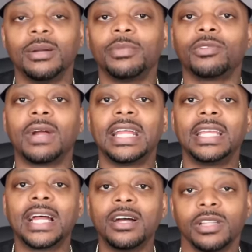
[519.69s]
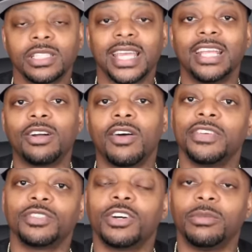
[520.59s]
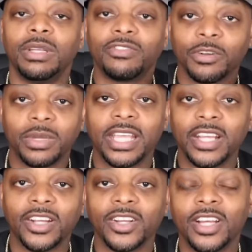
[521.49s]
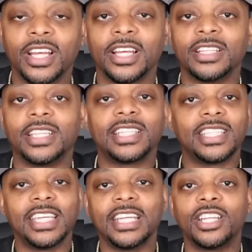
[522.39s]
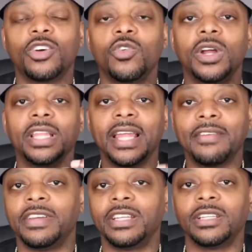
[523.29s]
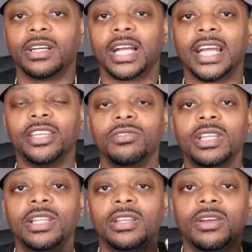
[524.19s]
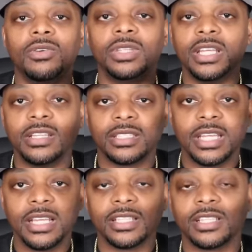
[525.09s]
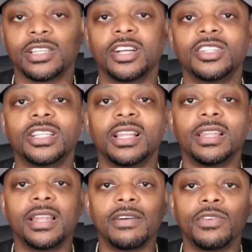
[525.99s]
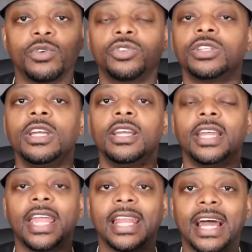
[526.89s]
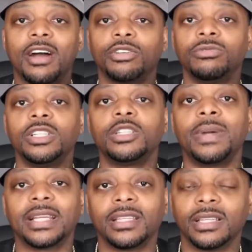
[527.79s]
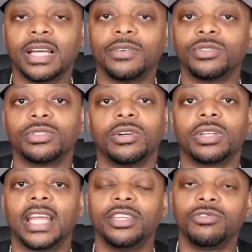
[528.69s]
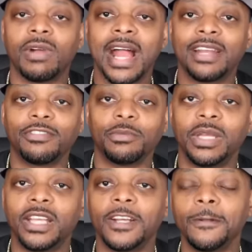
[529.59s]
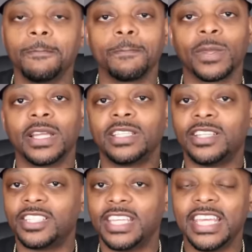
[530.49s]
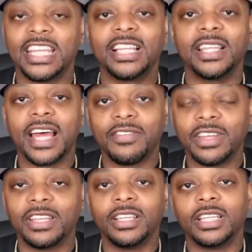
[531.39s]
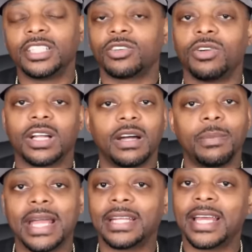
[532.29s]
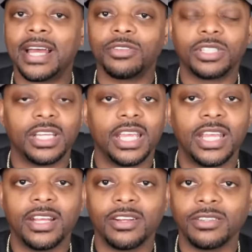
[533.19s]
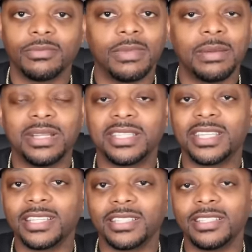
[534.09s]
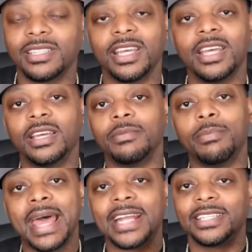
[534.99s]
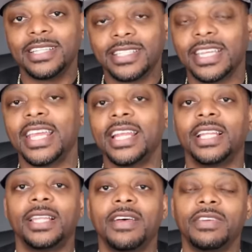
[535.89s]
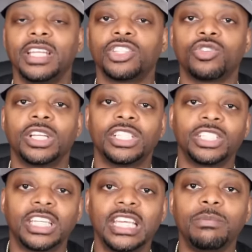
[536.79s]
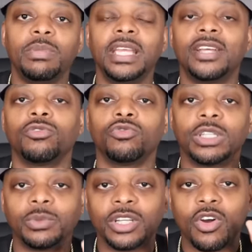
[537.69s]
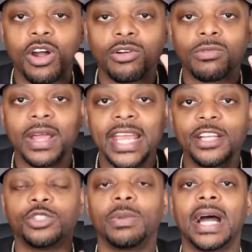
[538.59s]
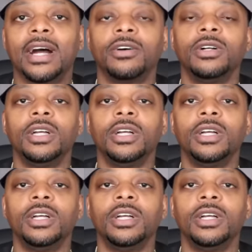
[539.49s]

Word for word: But right now the takeoff is going to be from here to 10 or 11. All right, you need to know these things in terms of levels and how to respect the levels. Okay, you ride it from here to 10, 11. It's gonna come back down to here, maybe sixes, back to 10, 11. It's gonna just keep being what we call range bound,